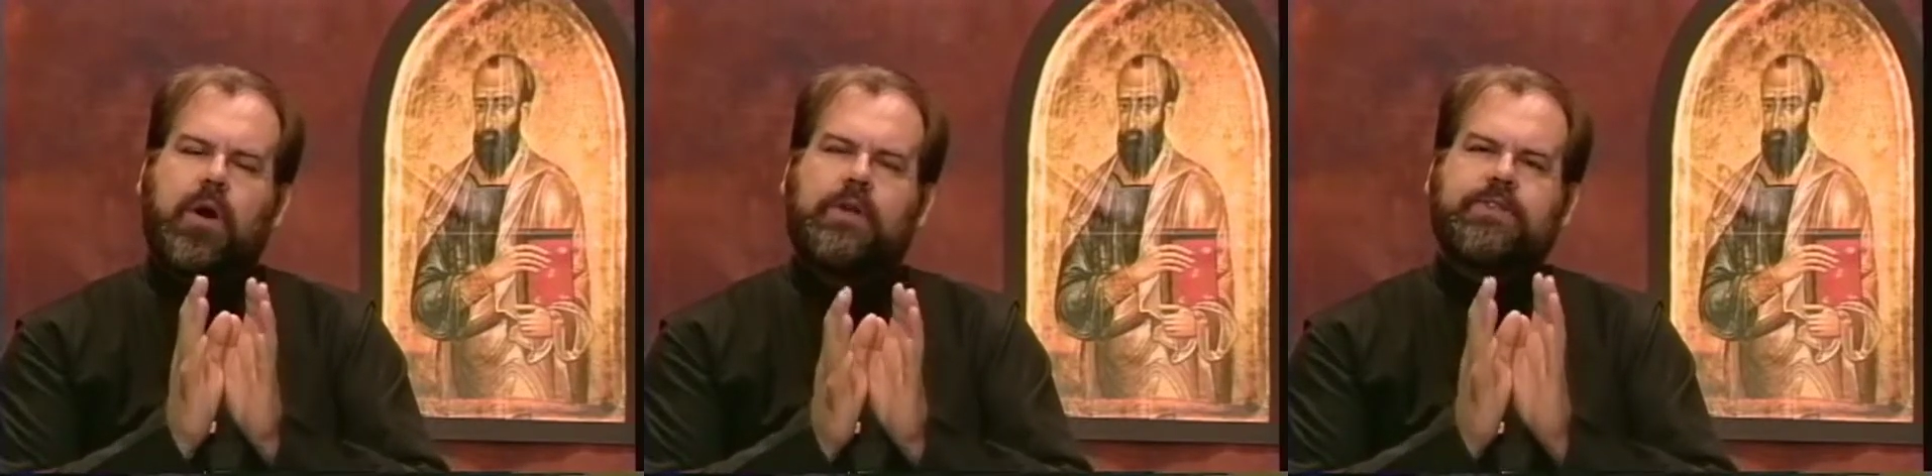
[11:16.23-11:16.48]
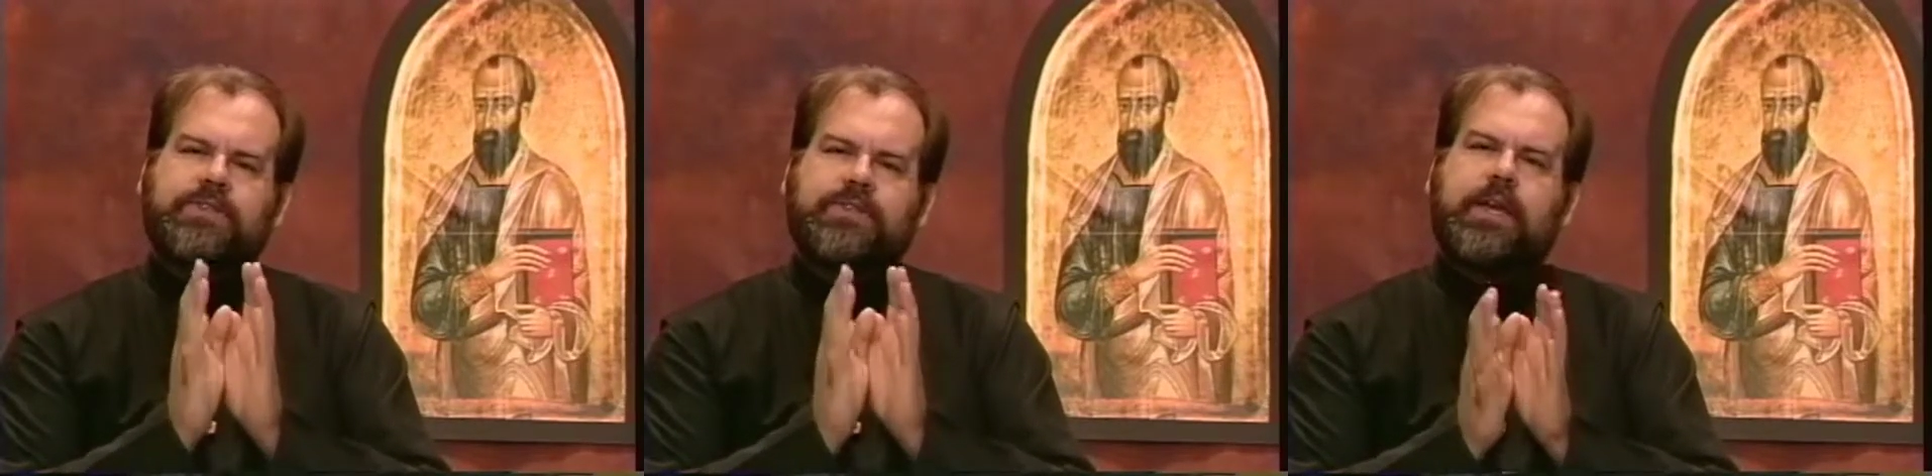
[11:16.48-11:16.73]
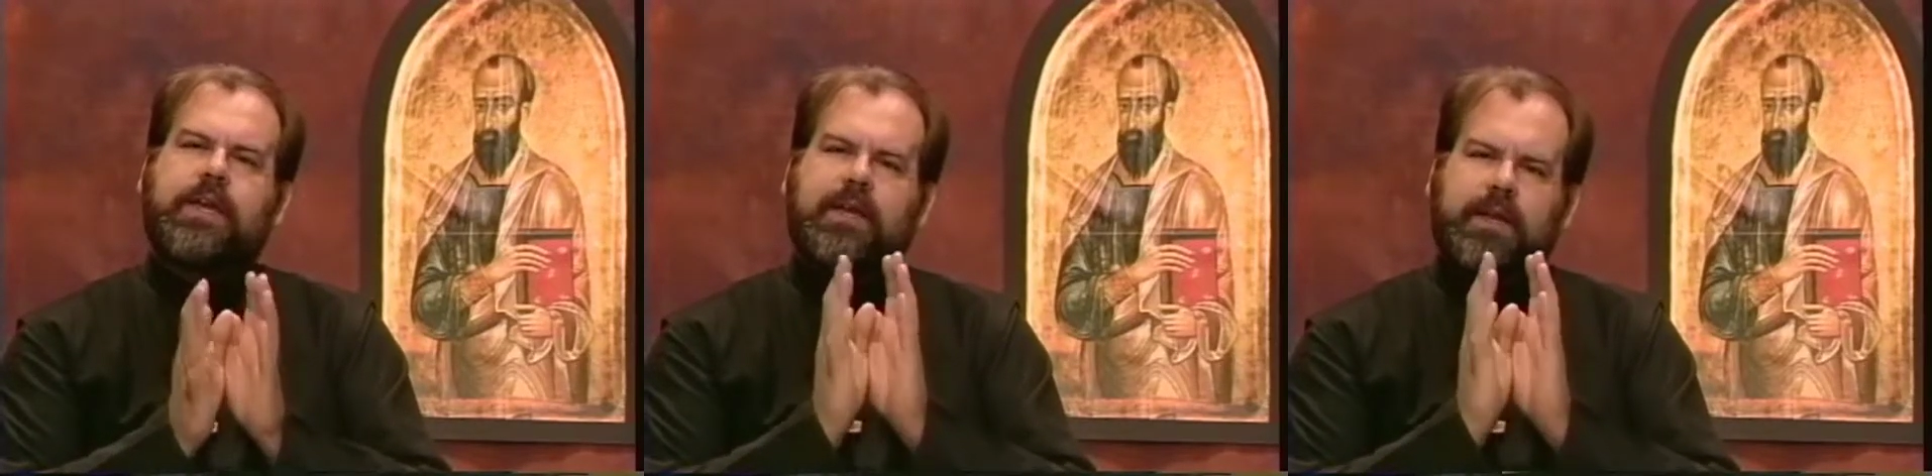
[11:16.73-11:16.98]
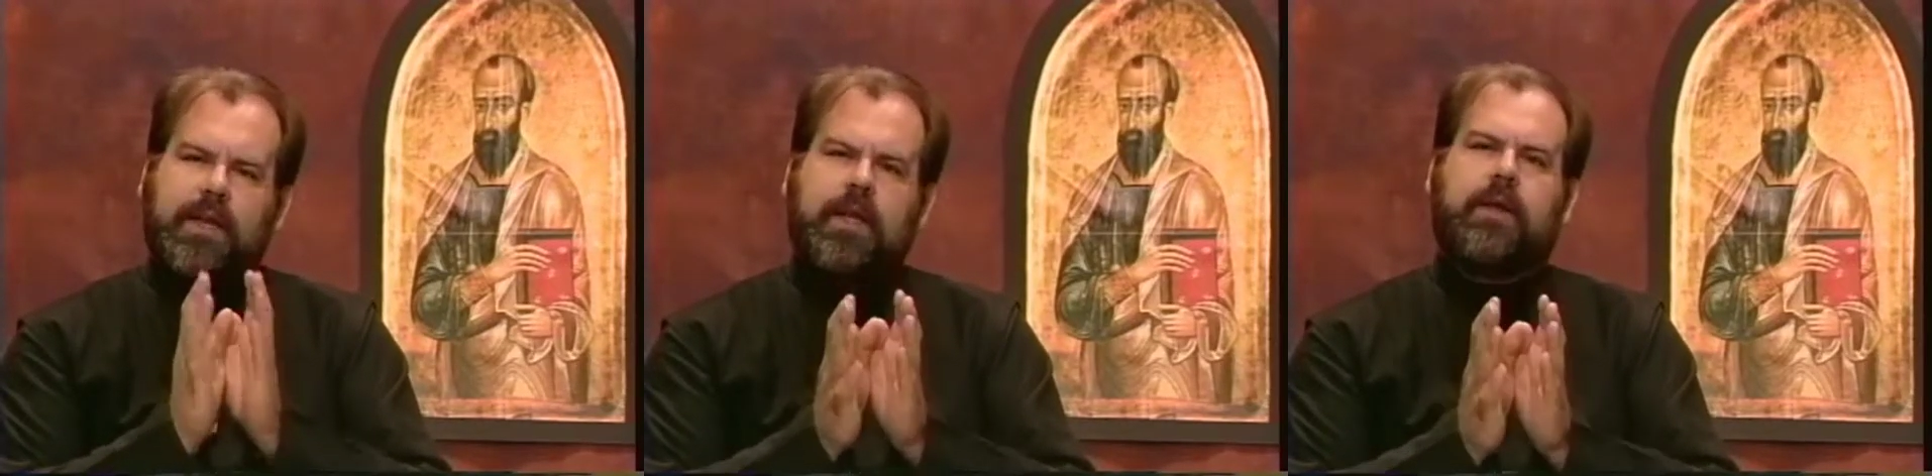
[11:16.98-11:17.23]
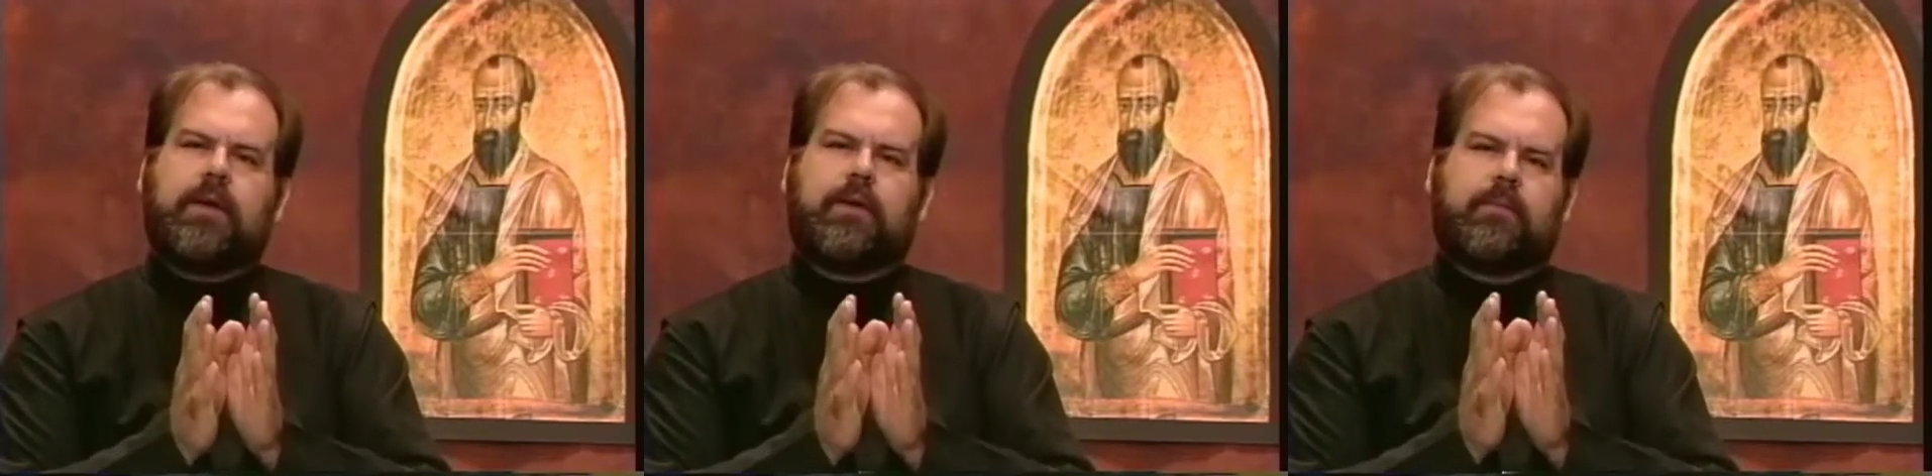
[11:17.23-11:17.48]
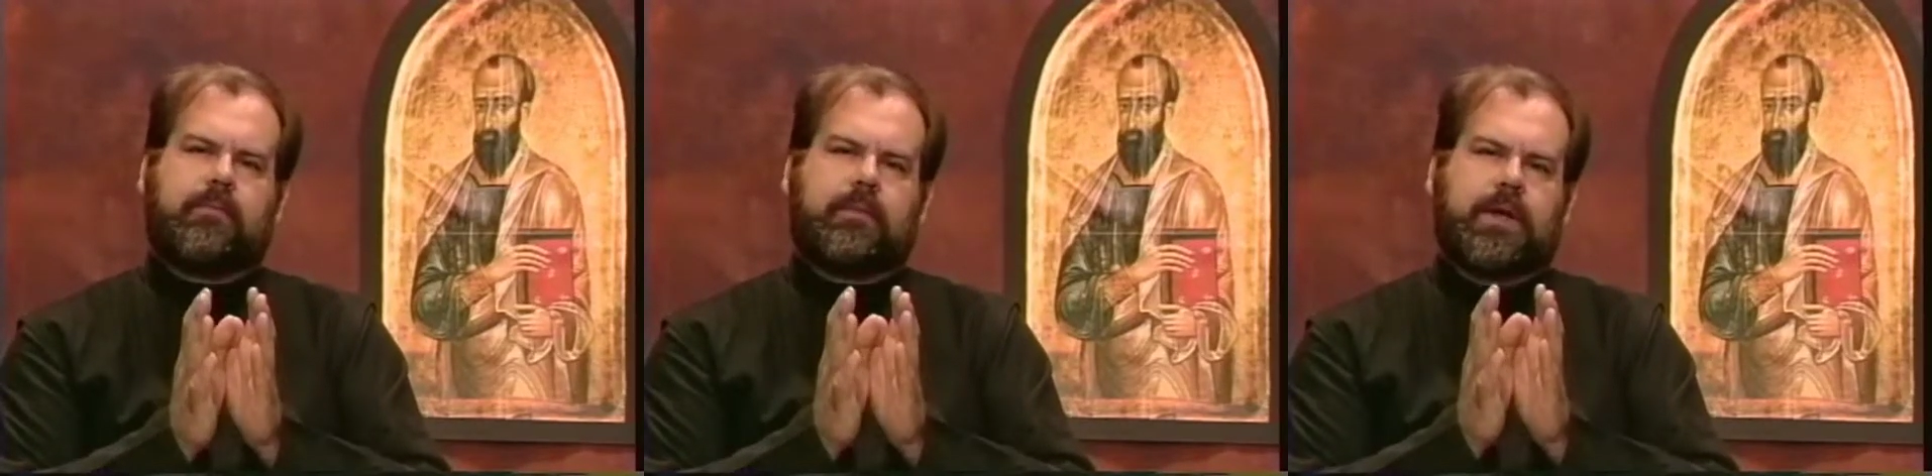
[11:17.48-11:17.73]
us in
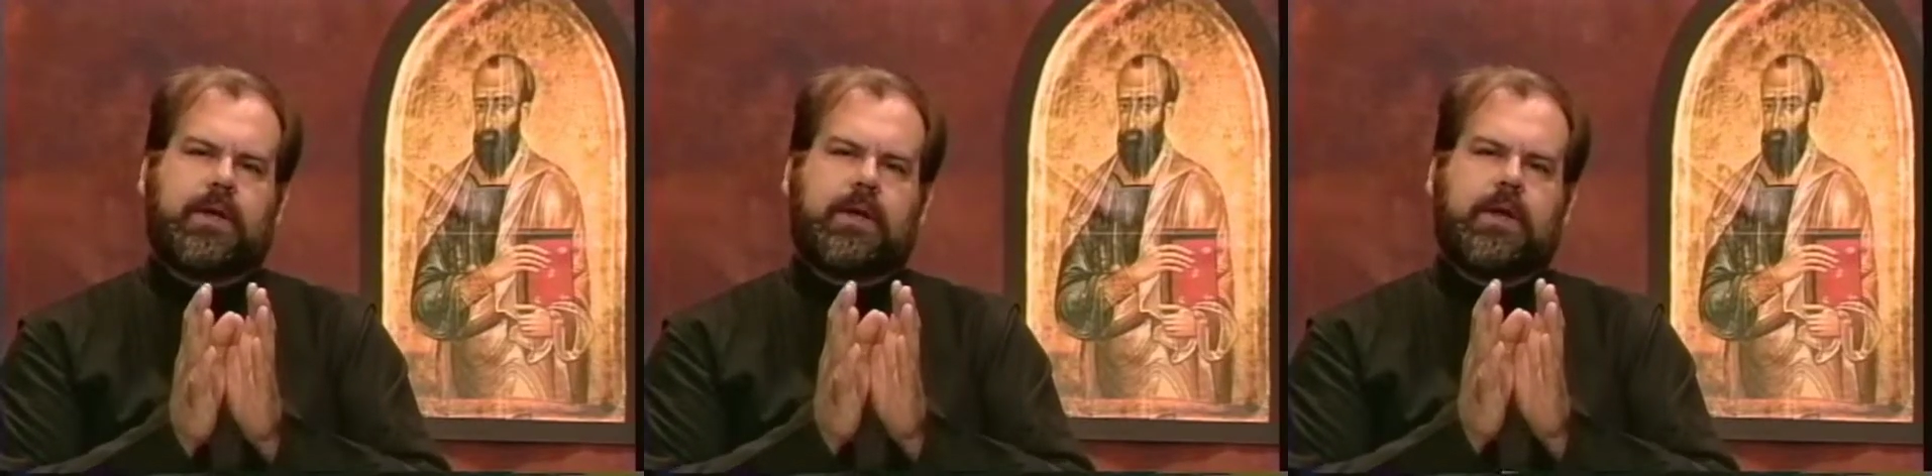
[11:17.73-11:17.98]
Him,